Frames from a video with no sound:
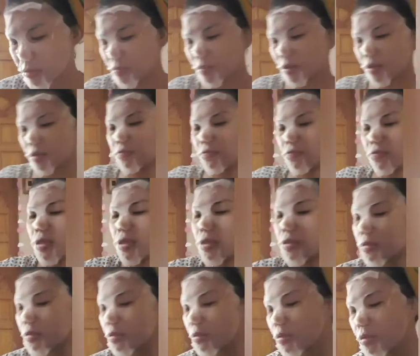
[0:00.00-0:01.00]
on my
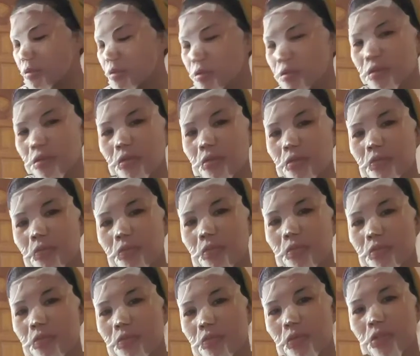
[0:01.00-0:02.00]
feet,
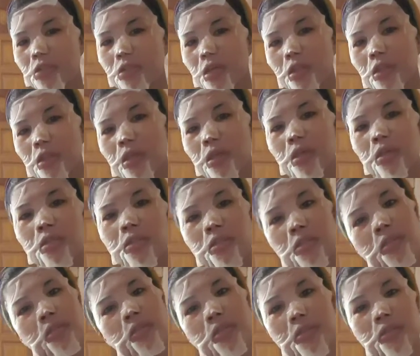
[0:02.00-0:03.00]
which I think
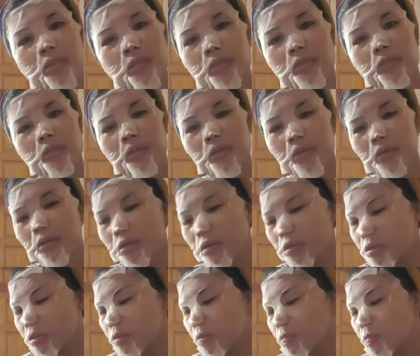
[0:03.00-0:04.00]
is
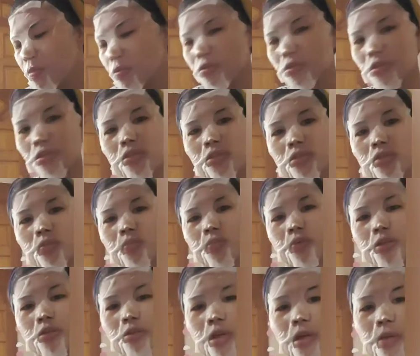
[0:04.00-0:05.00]
the most
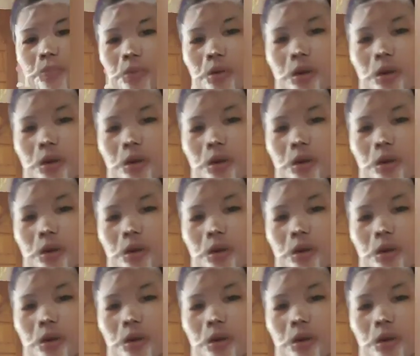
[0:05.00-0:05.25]
super dry